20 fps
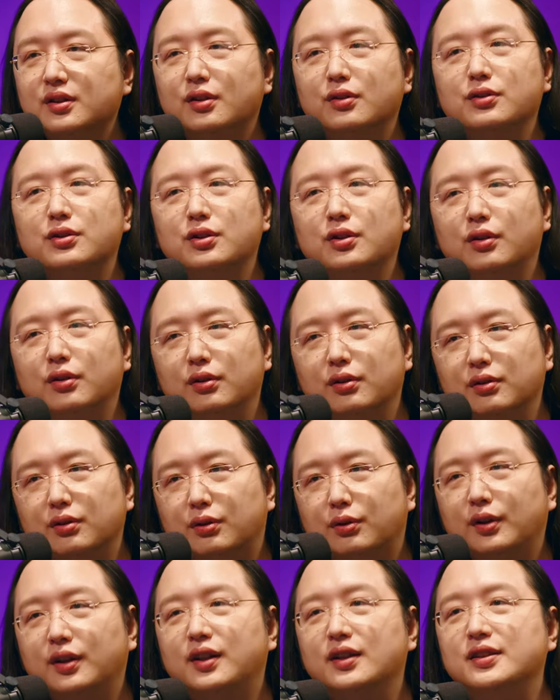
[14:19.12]
social
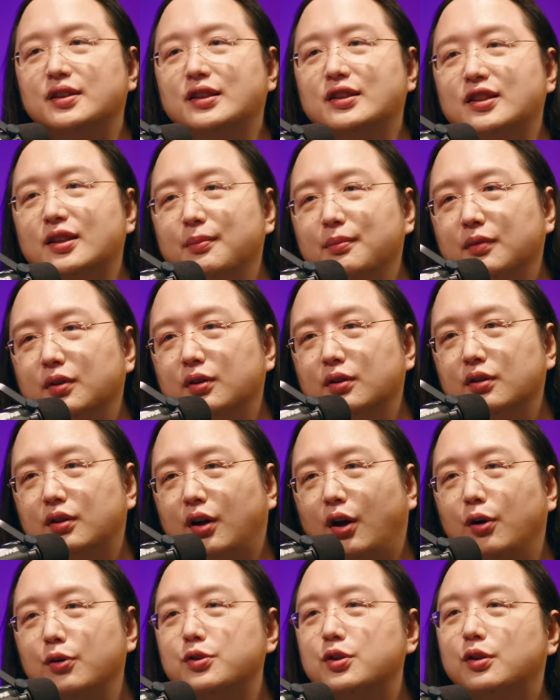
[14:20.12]
criticism,
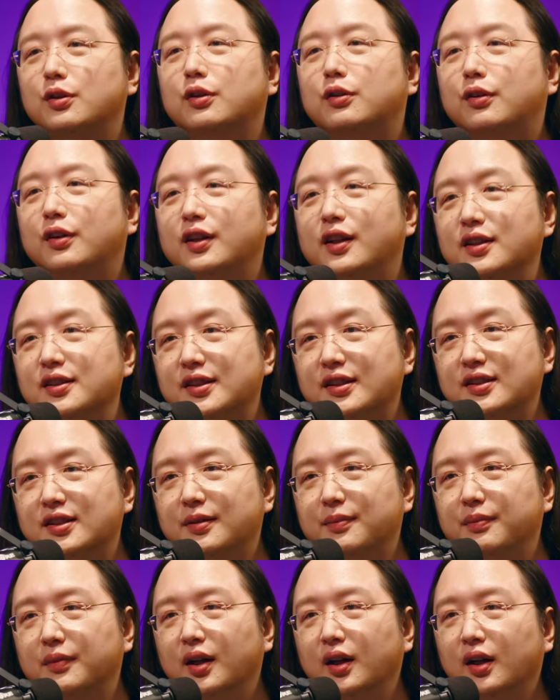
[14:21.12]
yeah. cultural
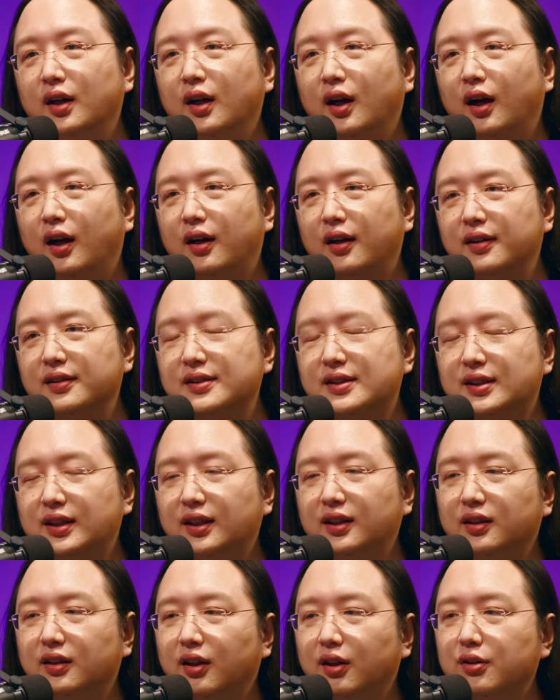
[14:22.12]
criticism, yes. uh,
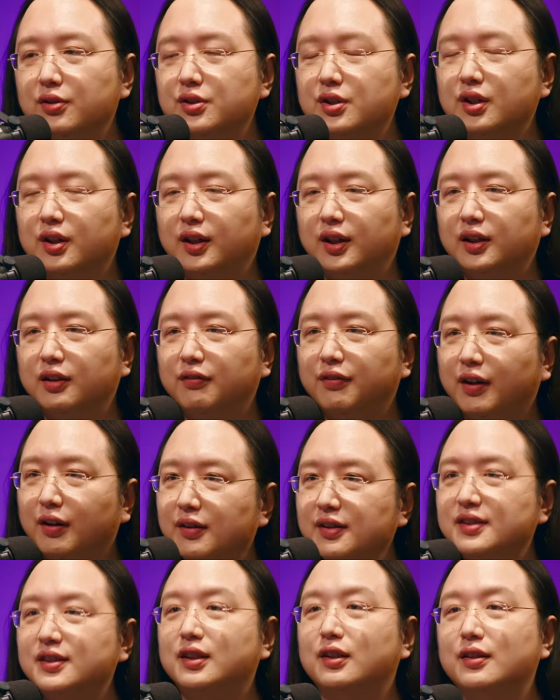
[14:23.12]
seeing culture in a
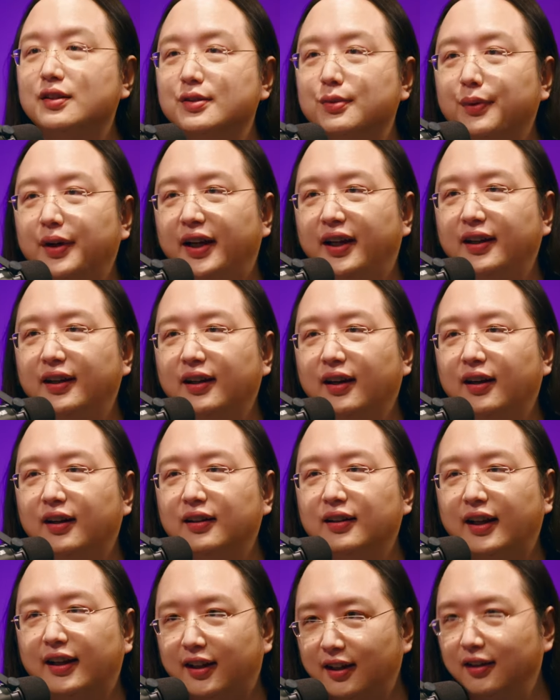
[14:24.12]
very serious way,
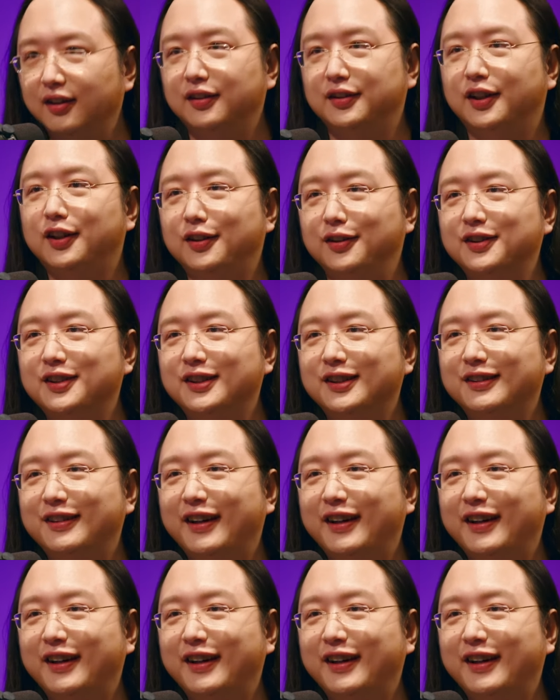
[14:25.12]
uh, like an adult,